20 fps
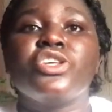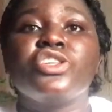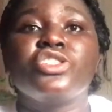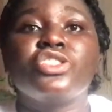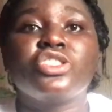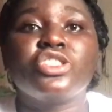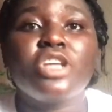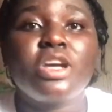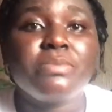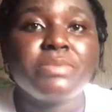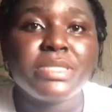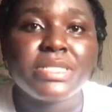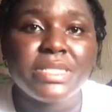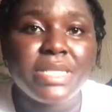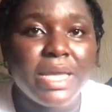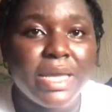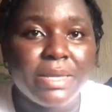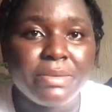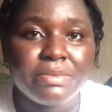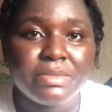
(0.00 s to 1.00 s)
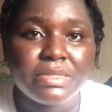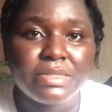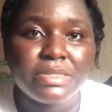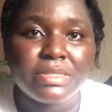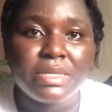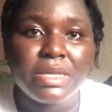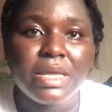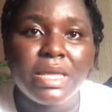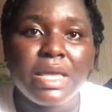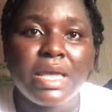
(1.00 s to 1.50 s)
Sometimes
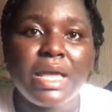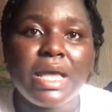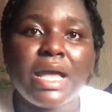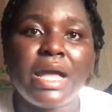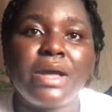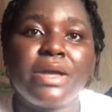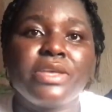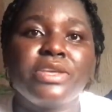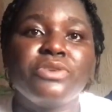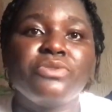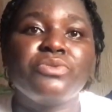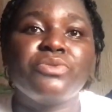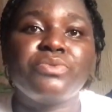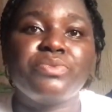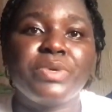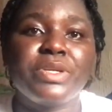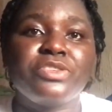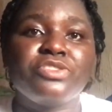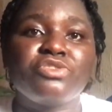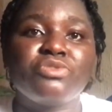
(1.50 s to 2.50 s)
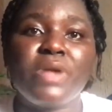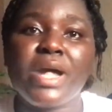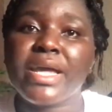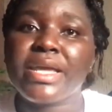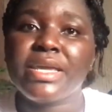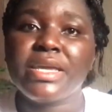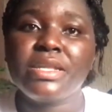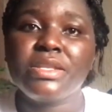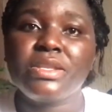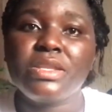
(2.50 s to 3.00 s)
uh, you'll be
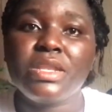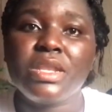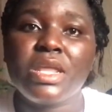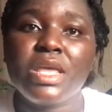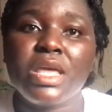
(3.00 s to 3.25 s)
tracking